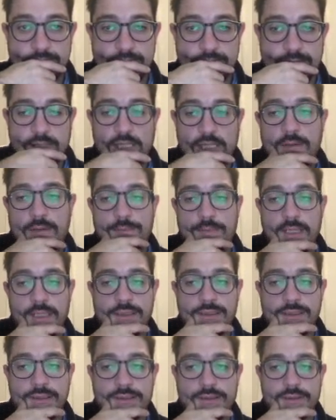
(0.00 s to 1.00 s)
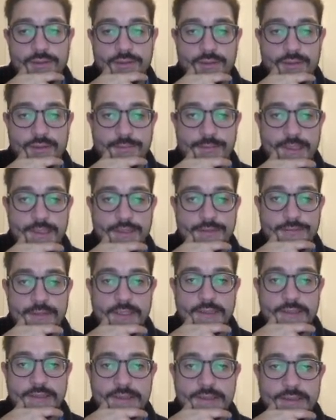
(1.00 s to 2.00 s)
I might just go and make it
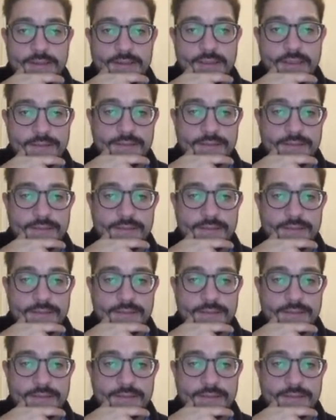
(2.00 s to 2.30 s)
faster after